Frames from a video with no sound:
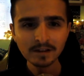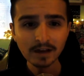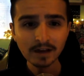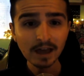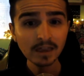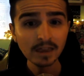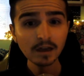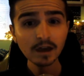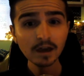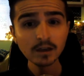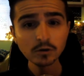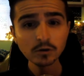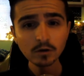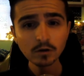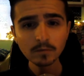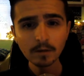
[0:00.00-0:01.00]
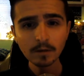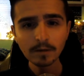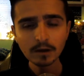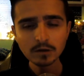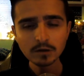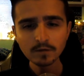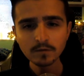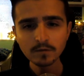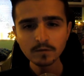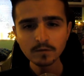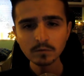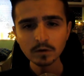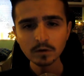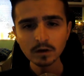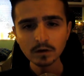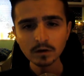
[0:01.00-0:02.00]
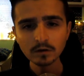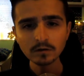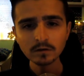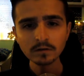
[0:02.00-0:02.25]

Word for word: And I enjoyed my Palcio football a lot.